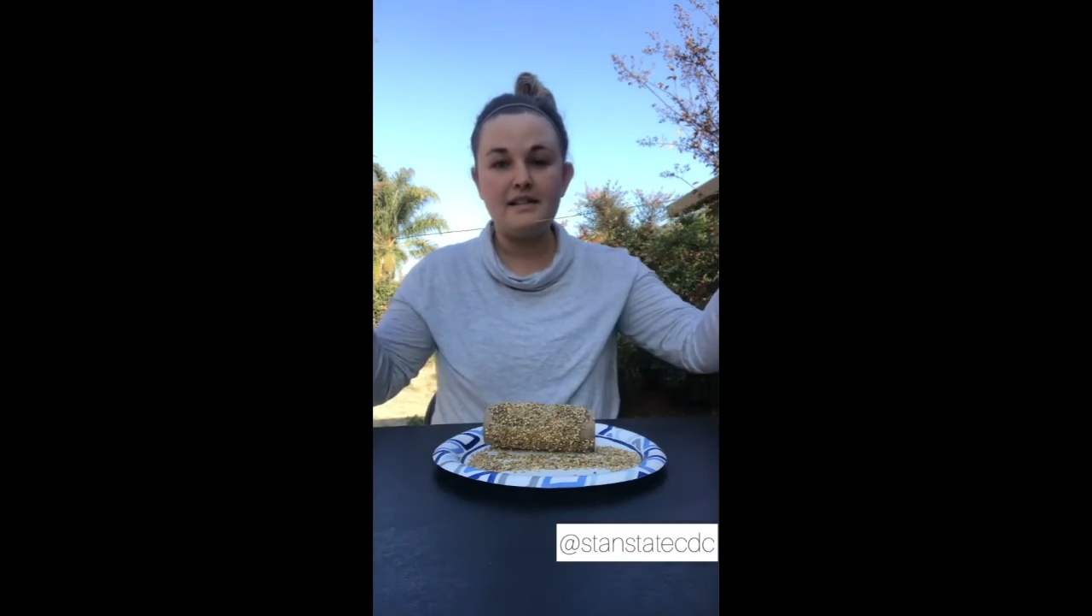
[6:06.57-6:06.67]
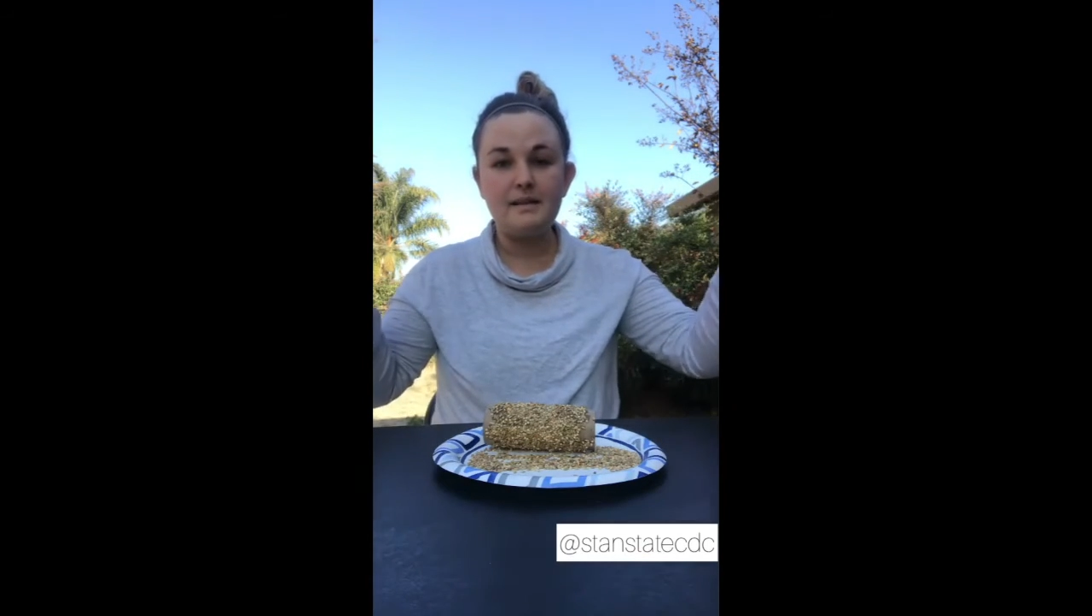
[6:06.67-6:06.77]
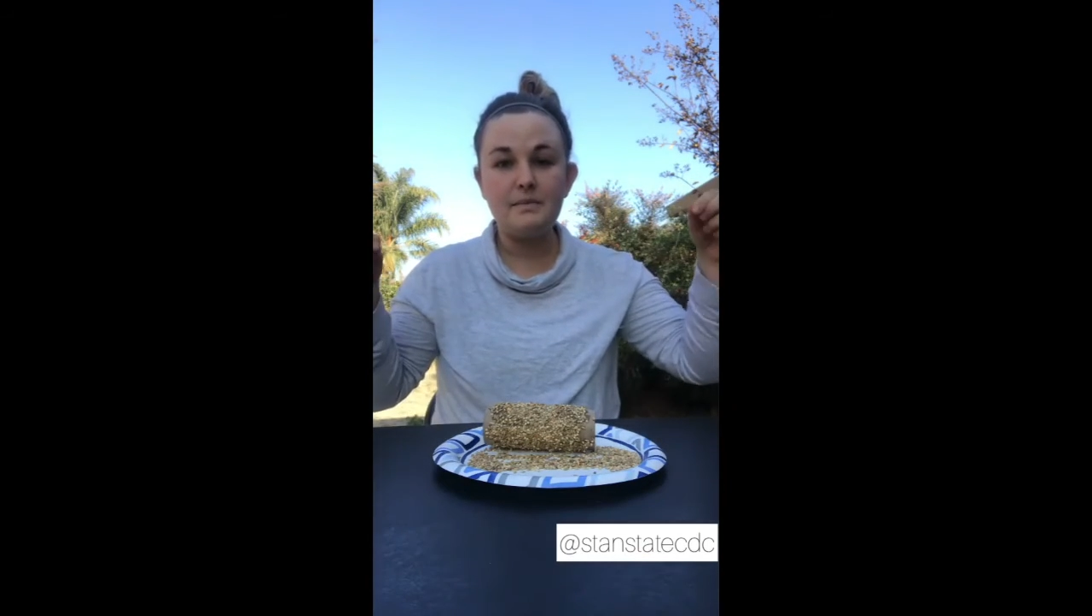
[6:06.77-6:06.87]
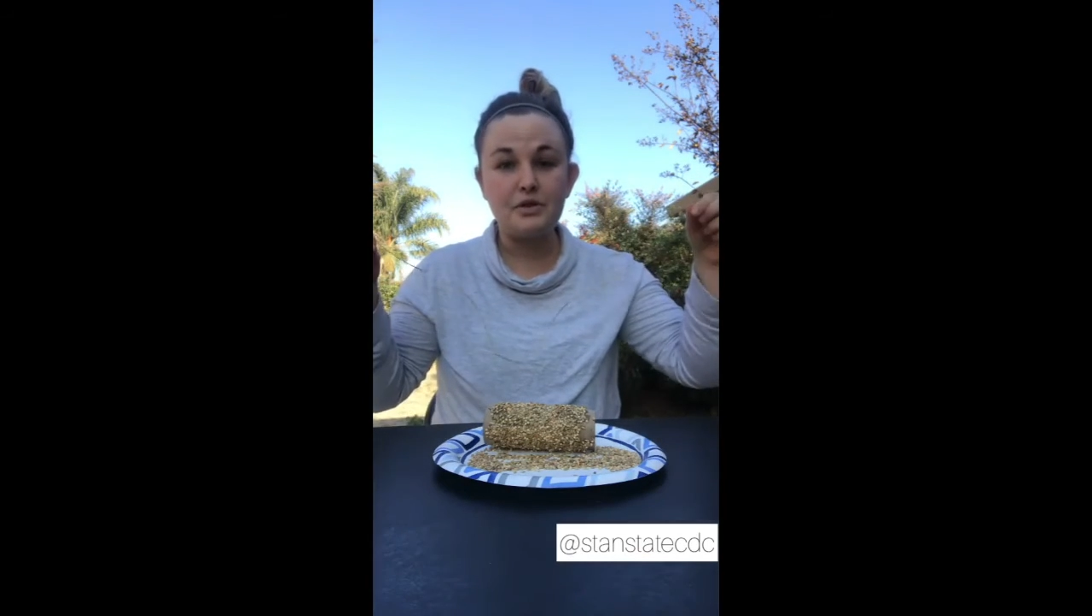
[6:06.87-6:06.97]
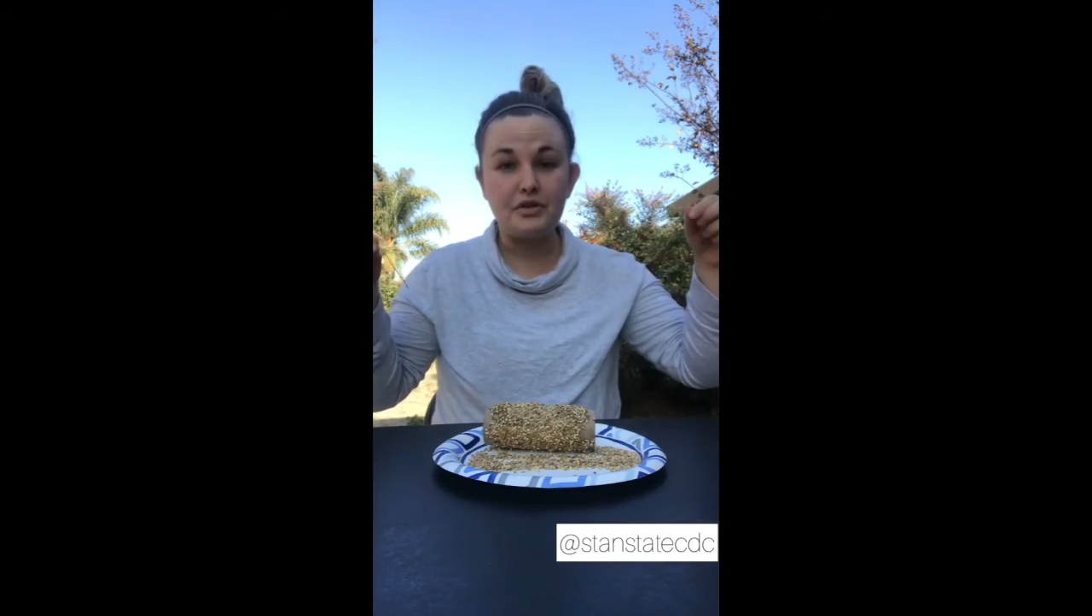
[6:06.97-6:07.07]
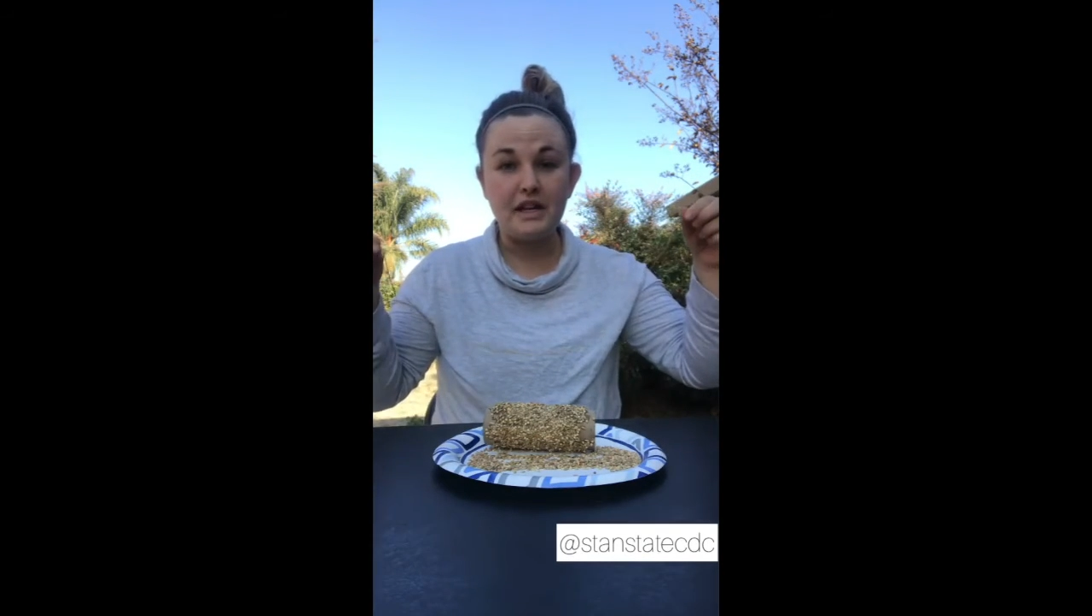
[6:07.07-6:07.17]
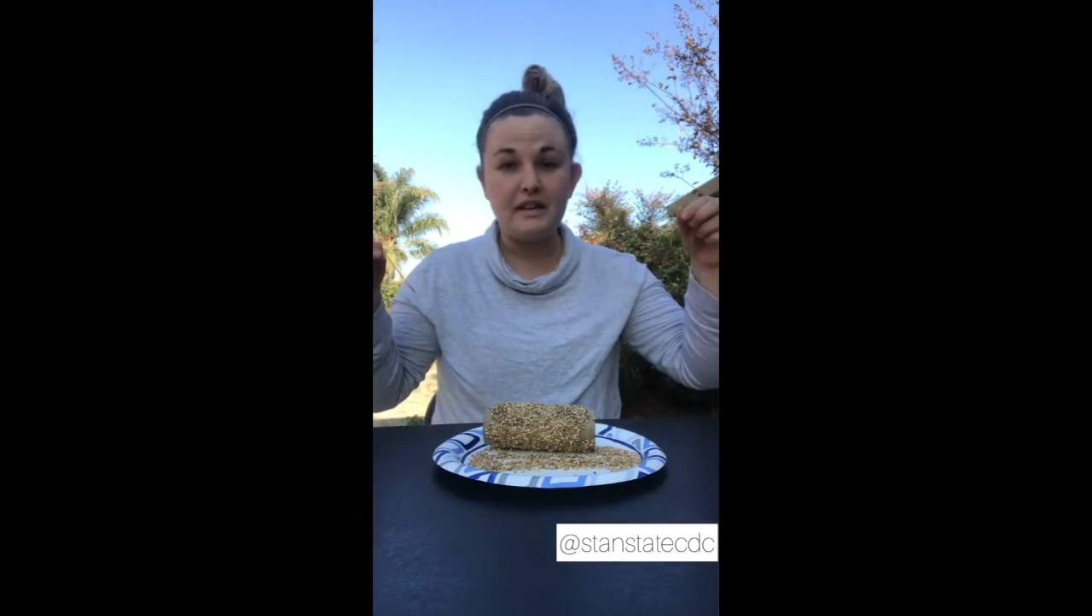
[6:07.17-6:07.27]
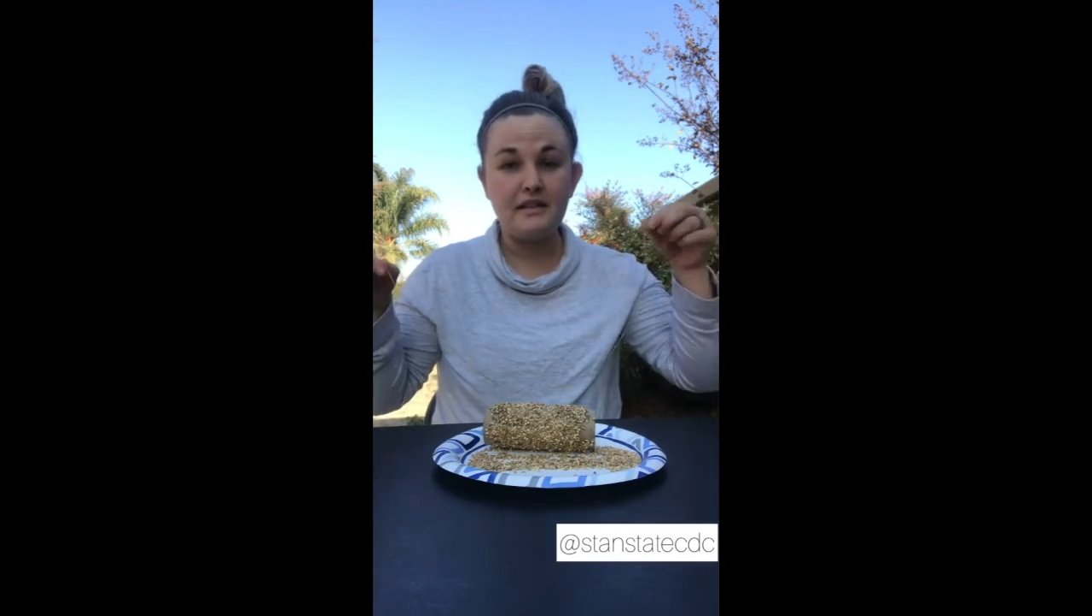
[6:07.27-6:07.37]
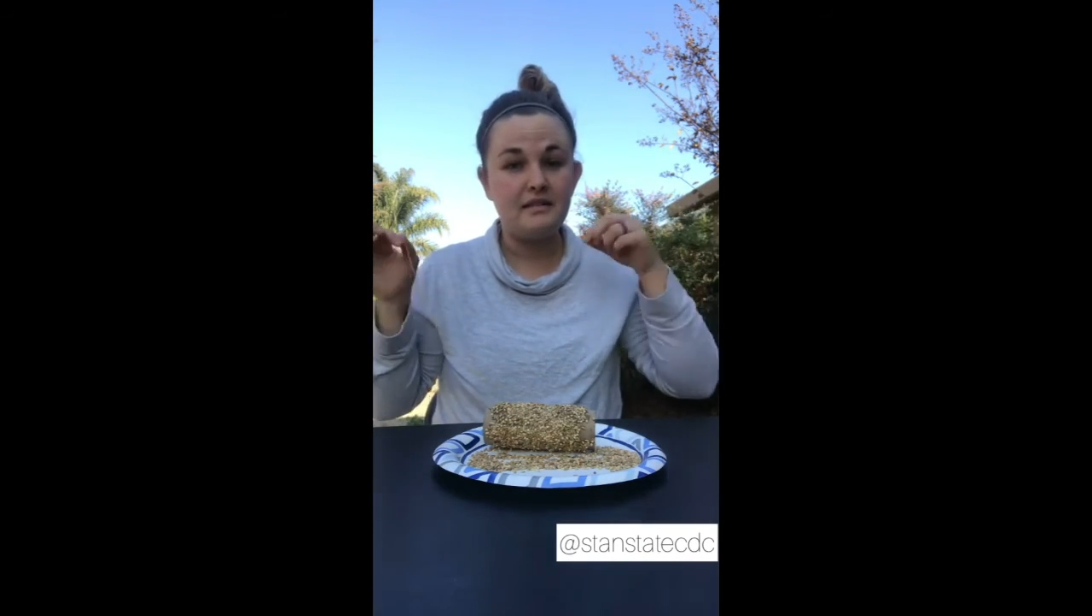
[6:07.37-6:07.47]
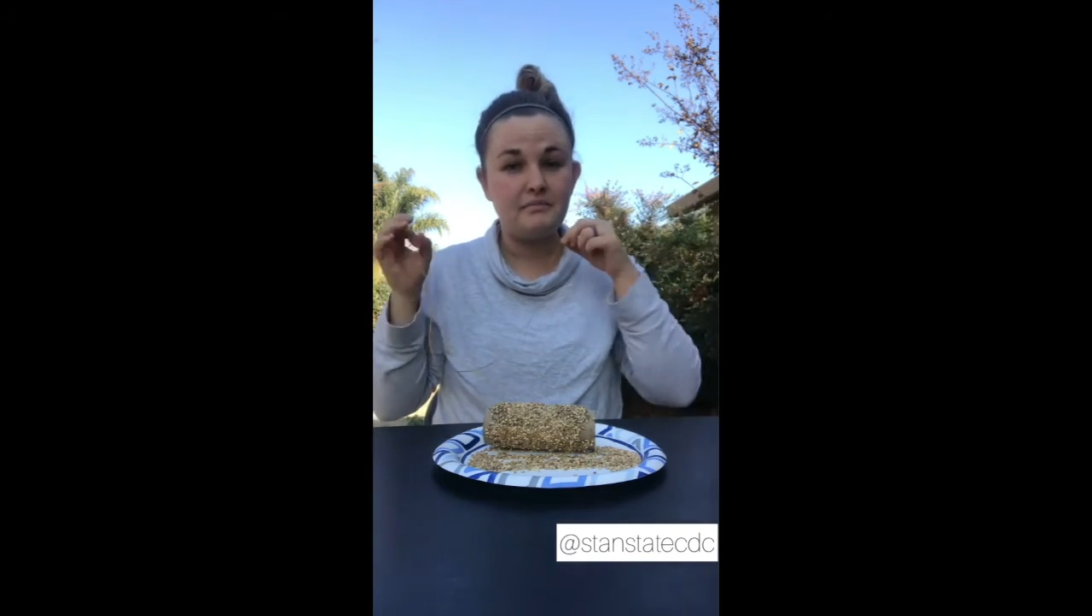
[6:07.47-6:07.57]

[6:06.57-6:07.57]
some string,